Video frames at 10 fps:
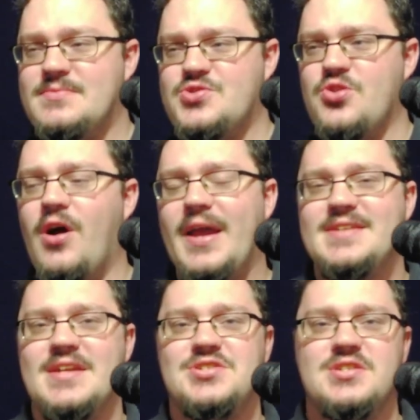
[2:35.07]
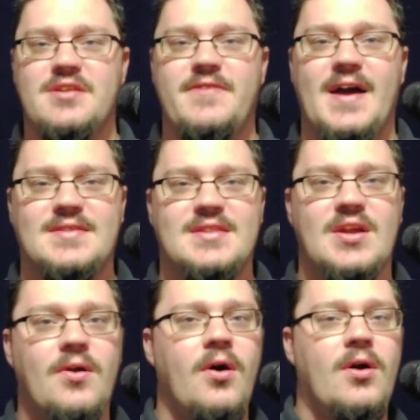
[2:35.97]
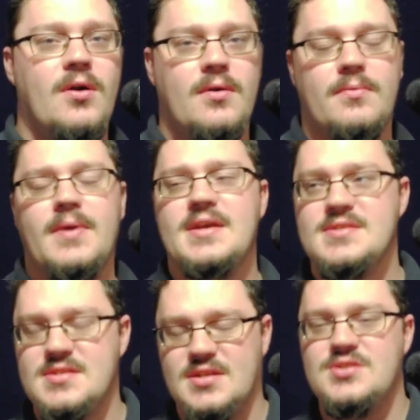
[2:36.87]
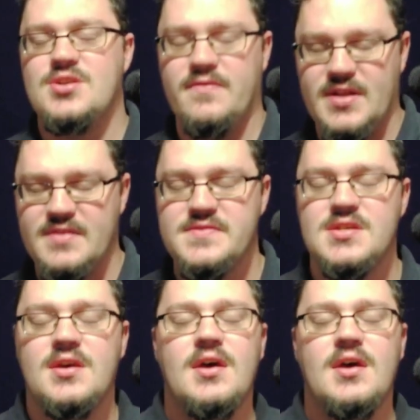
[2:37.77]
drawing attention to the fact that there are racist conservatives,